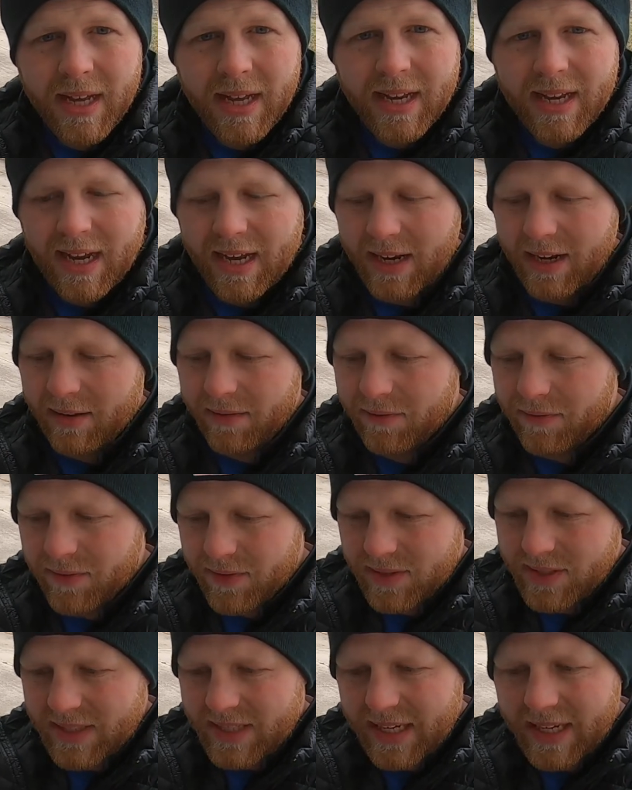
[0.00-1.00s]
kind of
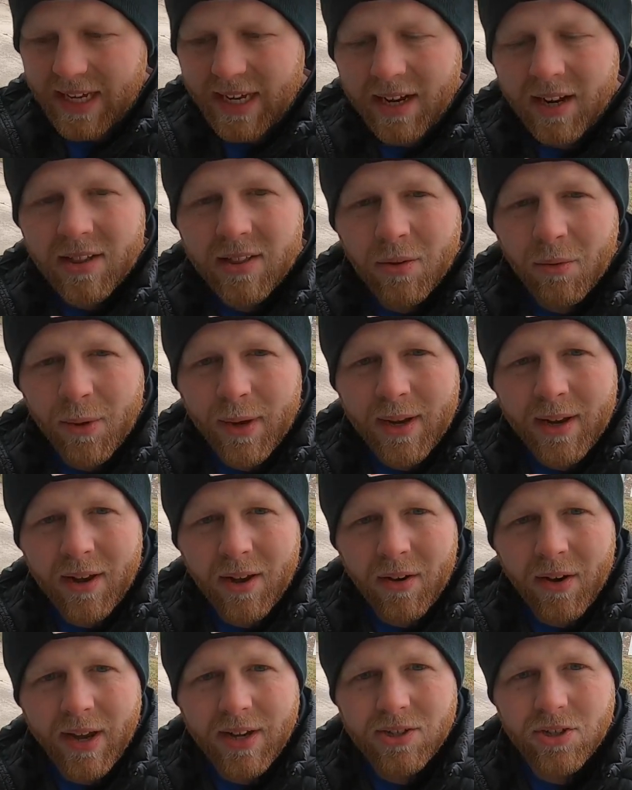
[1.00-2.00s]
sticking on the
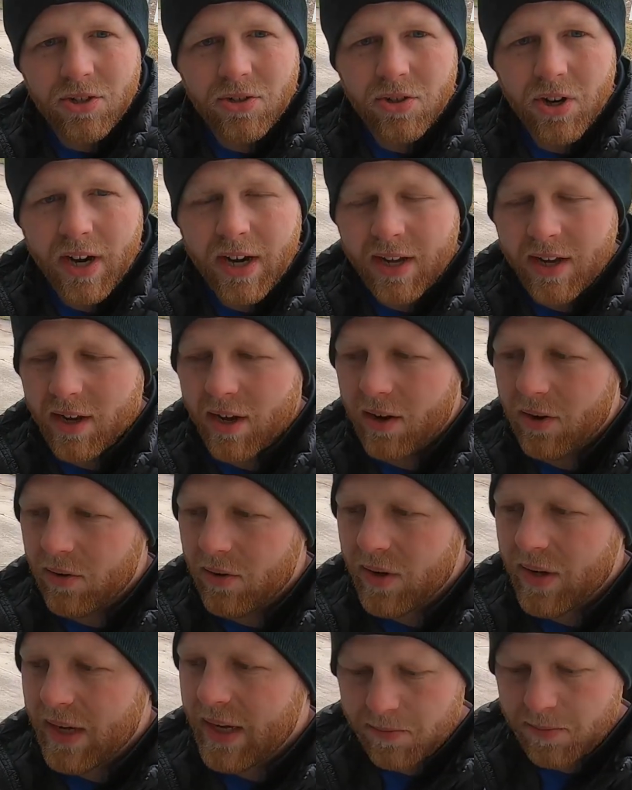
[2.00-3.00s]
window as you try to
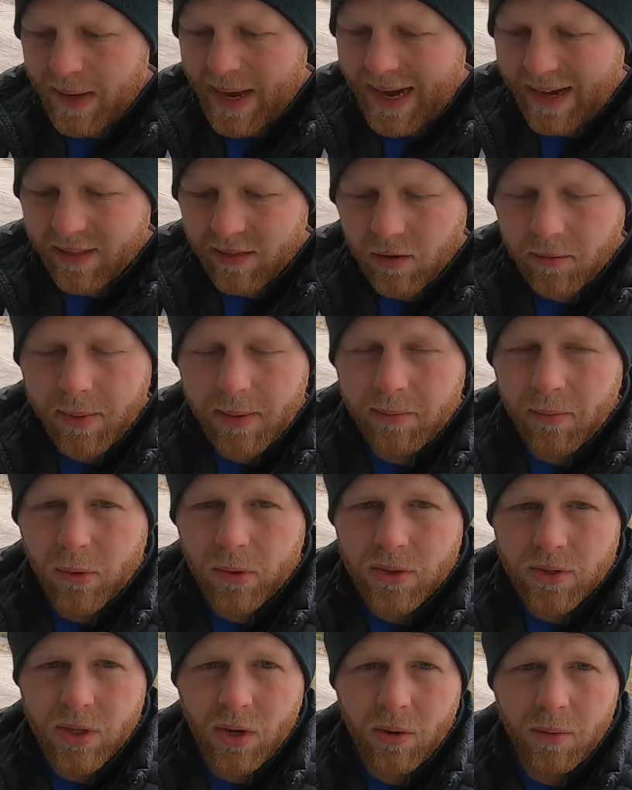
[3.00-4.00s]
go. Add a little bit more
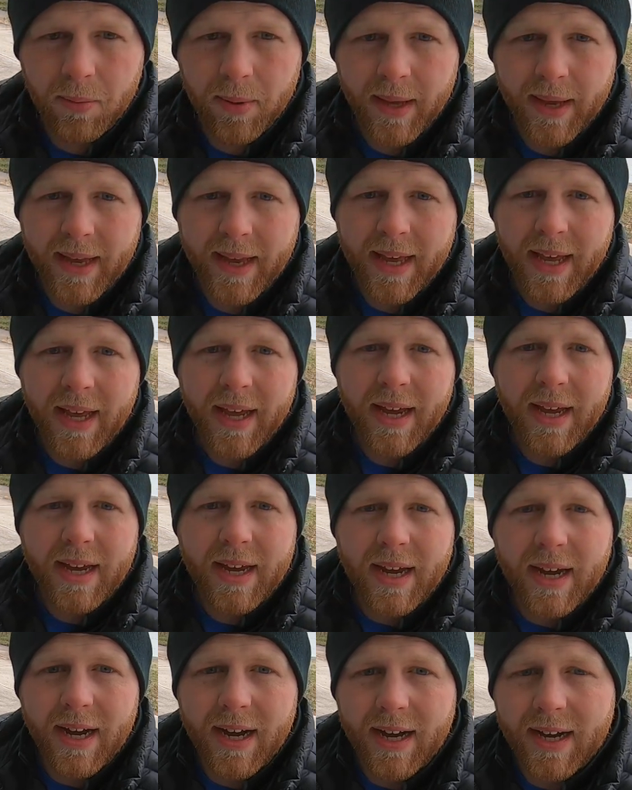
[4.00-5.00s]
soap,
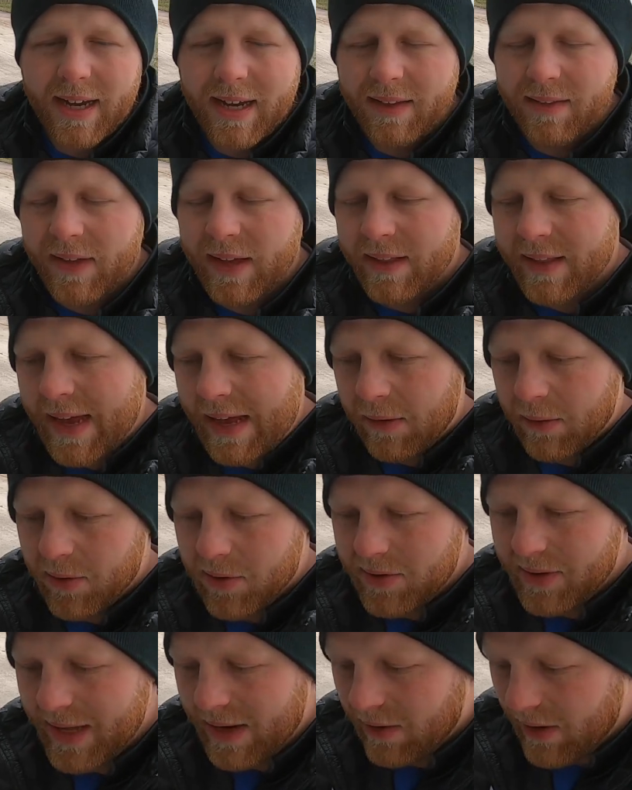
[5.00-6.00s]
and then that'll
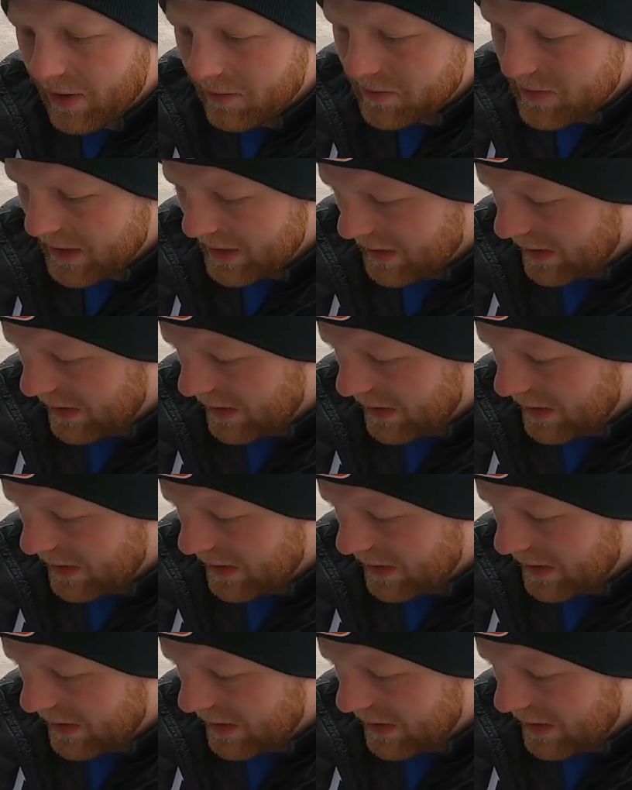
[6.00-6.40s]
help take